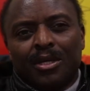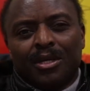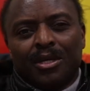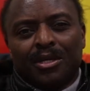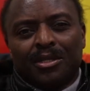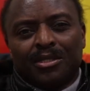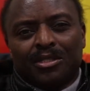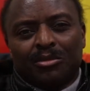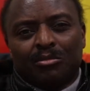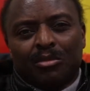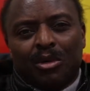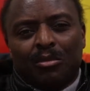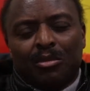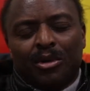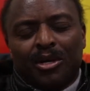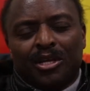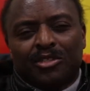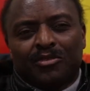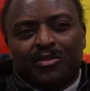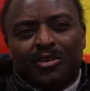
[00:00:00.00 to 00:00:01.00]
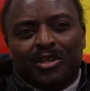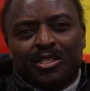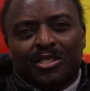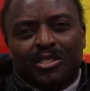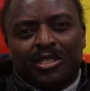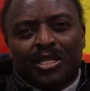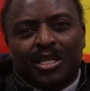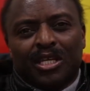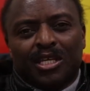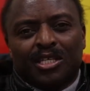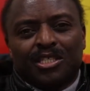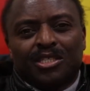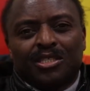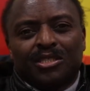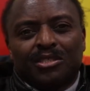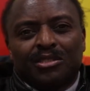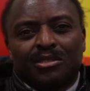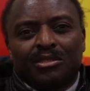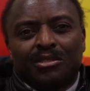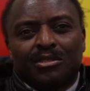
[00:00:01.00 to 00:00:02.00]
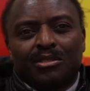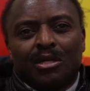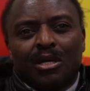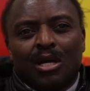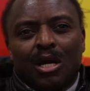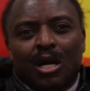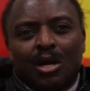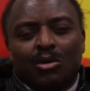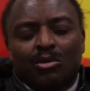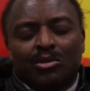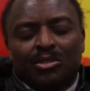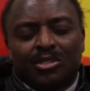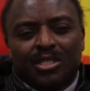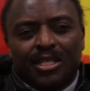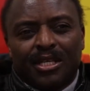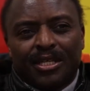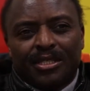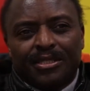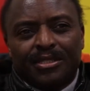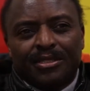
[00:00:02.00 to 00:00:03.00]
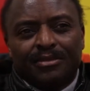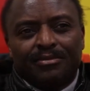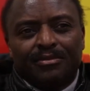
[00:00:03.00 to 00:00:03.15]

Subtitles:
in Zimbabwe as far as the elections are concerned.